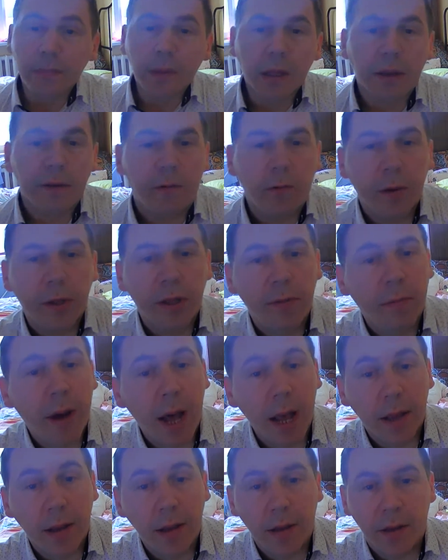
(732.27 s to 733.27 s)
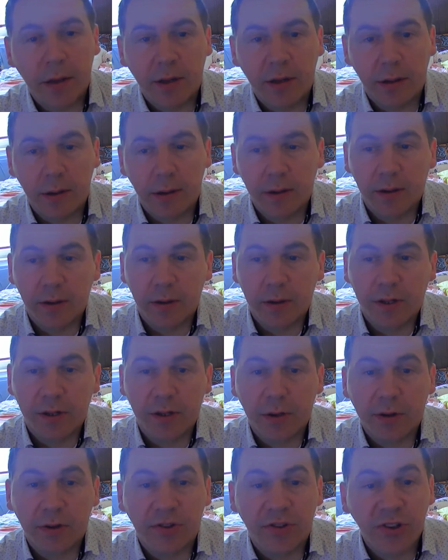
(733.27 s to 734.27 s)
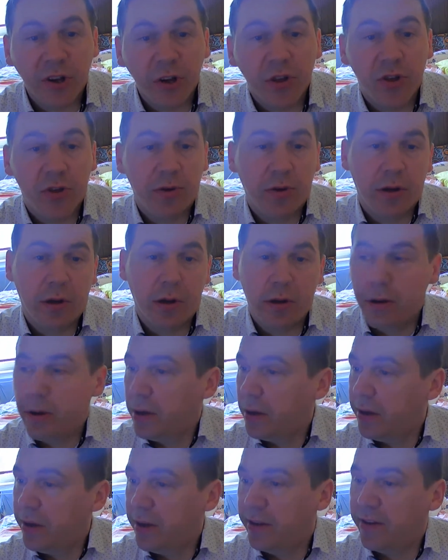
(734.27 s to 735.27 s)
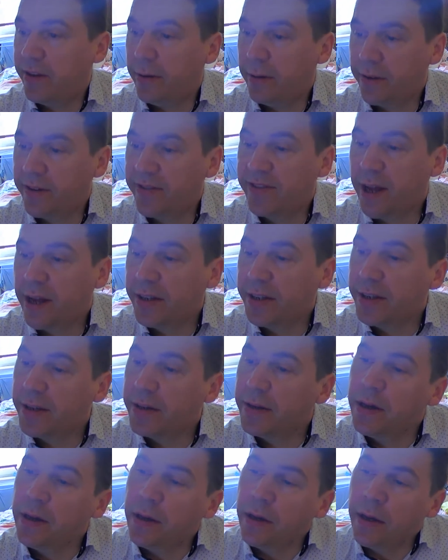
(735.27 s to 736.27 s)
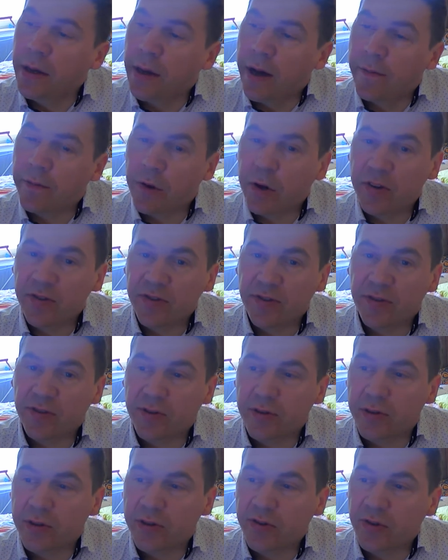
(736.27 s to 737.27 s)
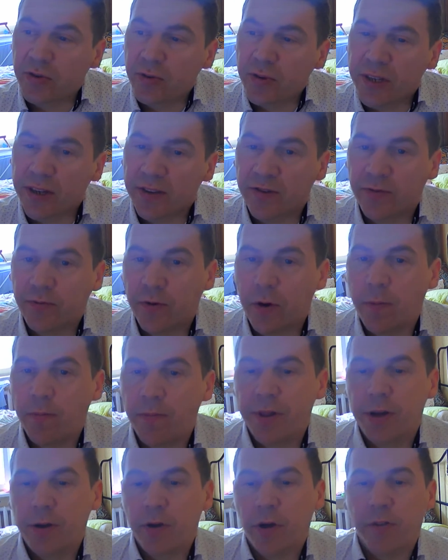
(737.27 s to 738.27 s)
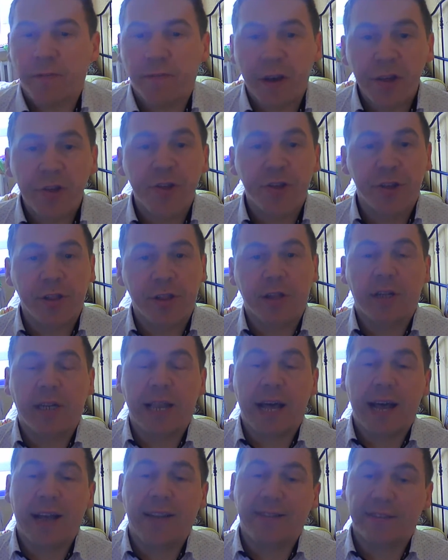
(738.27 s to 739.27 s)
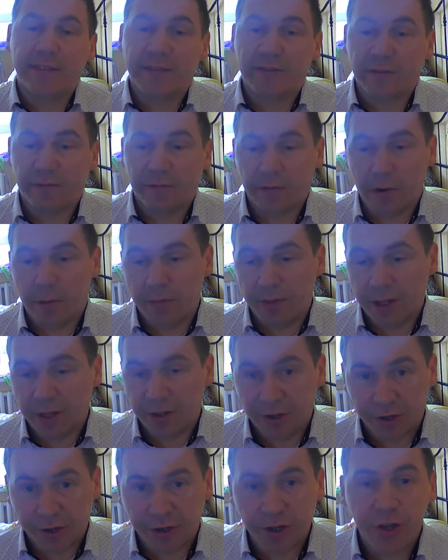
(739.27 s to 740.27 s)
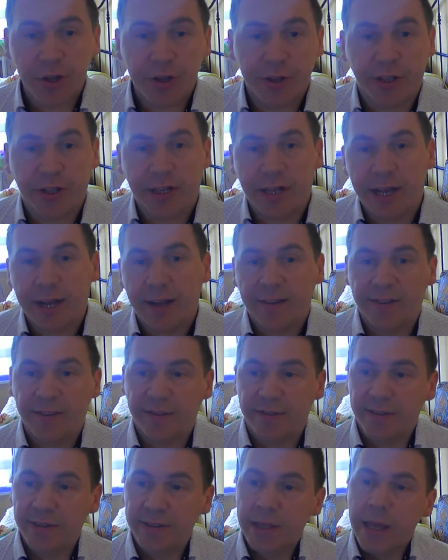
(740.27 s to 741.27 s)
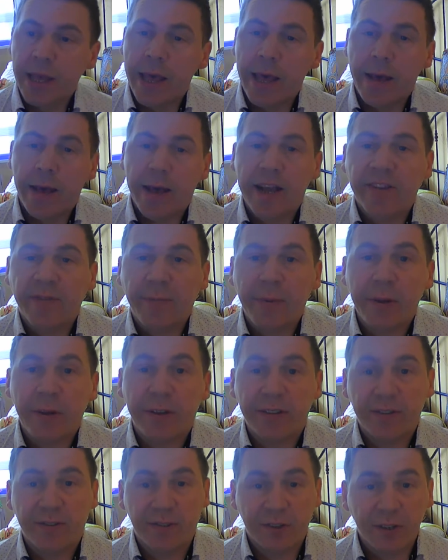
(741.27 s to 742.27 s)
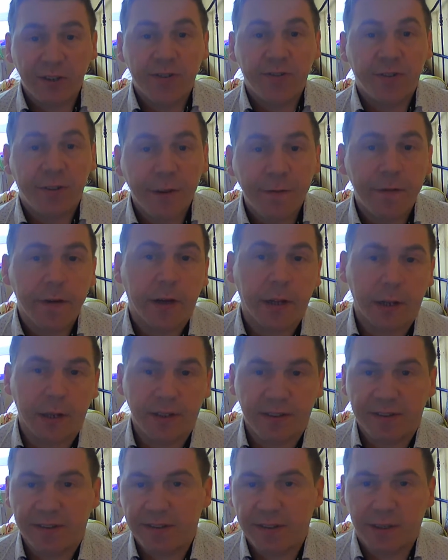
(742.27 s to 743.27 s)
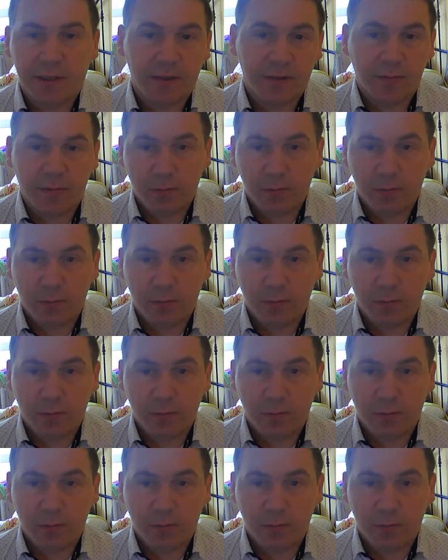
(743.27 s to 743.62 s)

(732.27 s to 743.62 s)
within my research study, of course, students from the conventional classes, from the traditional classes, experience certain difficulties in